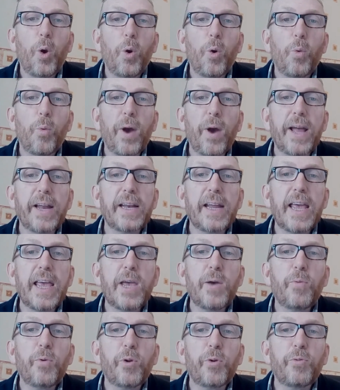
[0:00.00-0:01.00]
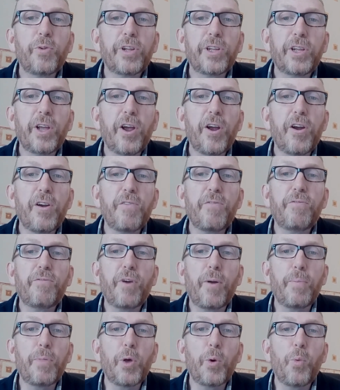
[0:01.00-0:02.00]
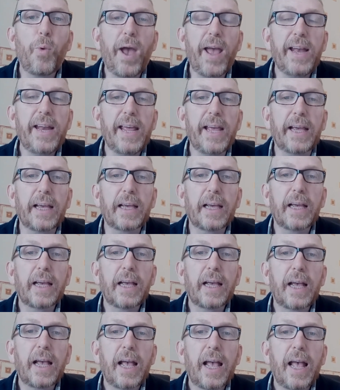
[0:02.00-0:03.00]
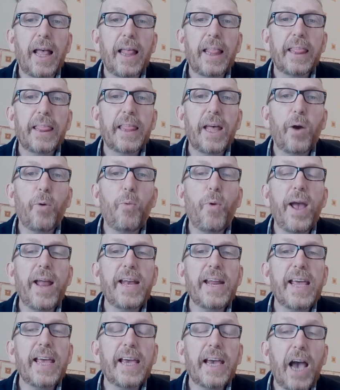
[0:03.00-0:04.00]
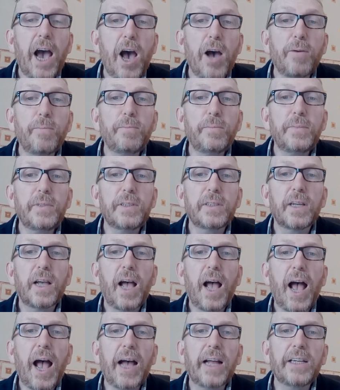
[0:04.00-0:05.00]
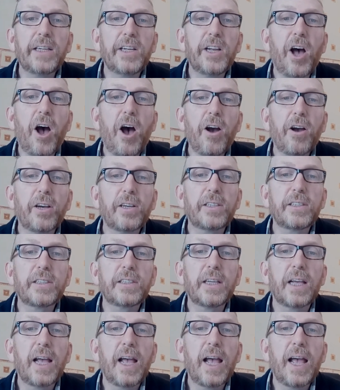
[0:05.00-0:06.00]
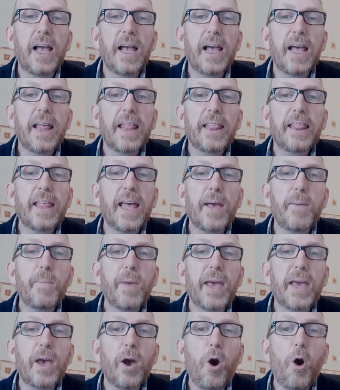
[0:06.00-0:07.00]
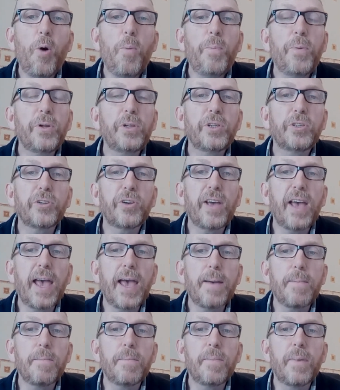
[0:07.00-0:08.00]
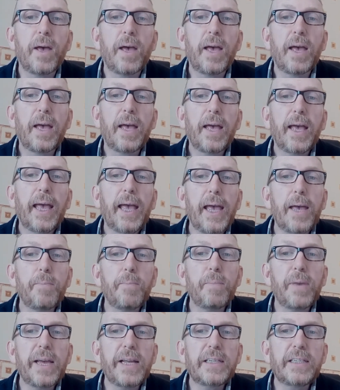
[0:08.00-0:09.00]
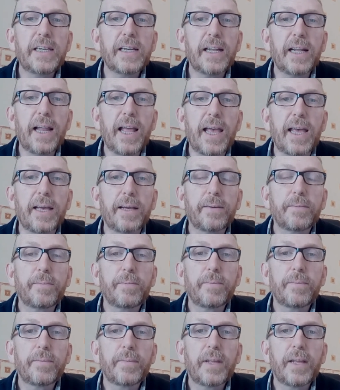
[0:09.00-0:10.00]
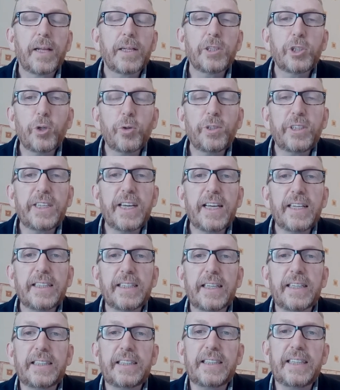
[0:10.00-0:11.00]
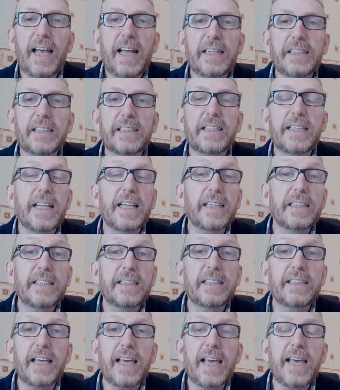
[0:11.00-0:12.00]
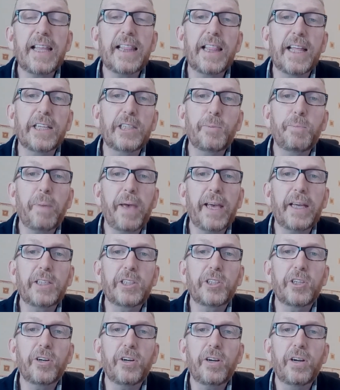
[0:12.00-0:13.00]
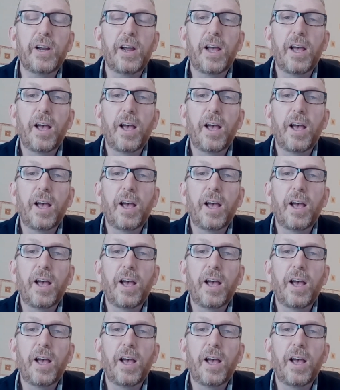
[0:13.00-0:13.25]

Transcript: when he will return from the wedding, that when he comes and knocks, they may open to him immediately." So Jesus sets this scene, this picture